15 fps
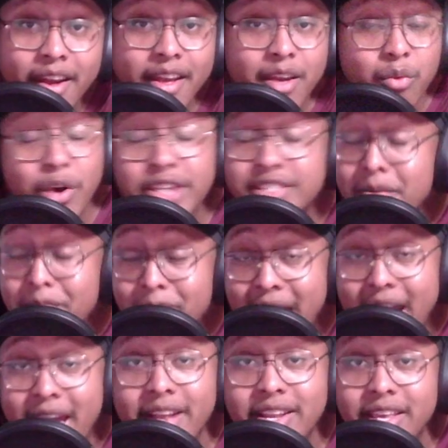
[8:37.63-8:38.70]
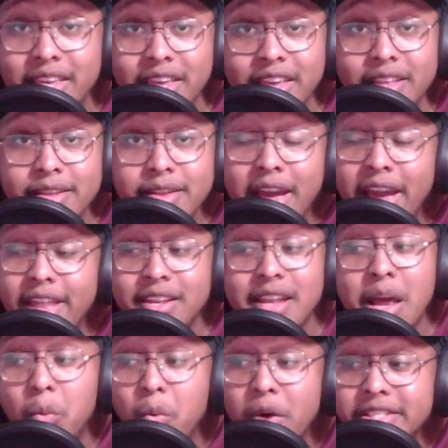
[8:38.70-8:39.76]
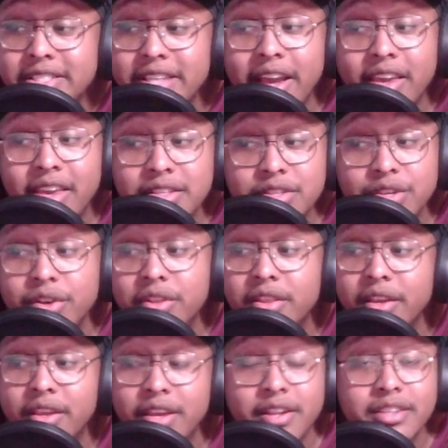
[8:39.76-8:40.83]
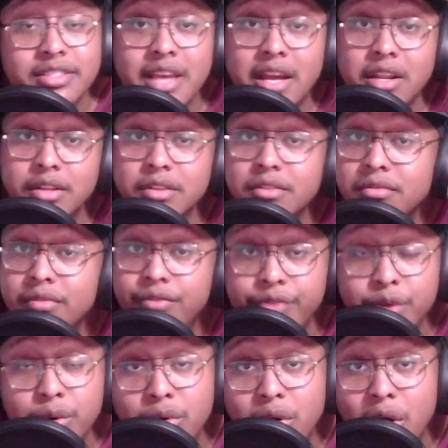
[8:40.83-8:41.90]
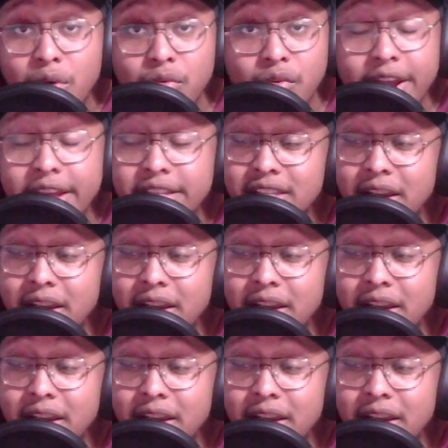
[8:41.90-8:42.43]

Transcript: It wasn't bad again. And then that one sack he took to get us out of field goal range,